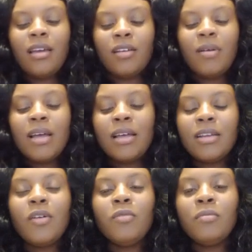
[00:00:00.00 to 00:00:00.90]

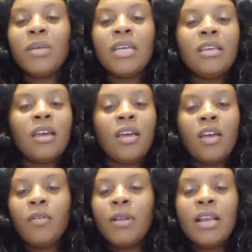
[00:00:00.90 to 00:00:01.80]
Grind on me,
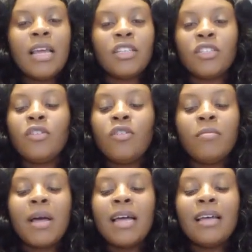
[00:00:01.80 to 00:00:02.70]
relax your
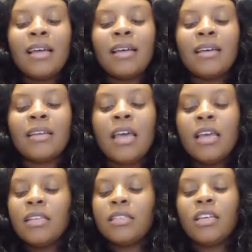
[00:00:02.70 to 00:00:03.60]
mind,
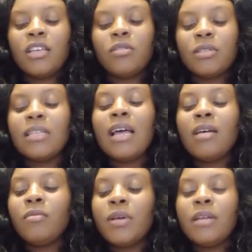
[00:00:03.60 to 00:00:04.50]
take your
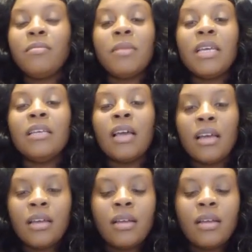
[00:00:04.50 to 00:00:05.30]
time with me.